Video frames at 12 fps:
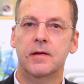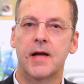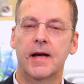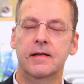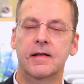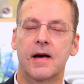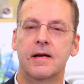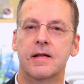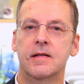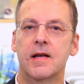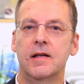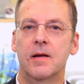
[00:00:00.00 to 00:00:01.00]
taking that
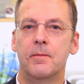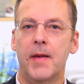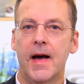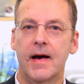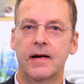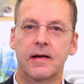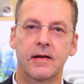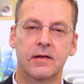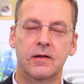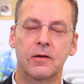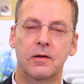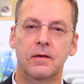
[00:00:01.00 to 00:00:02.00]
and sending it
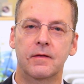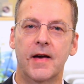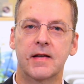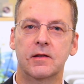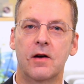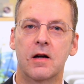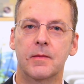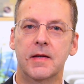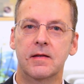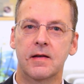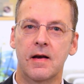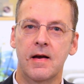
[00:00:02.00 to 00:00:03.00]
back to advanced
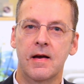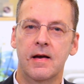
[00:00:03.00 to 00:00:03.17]
economies.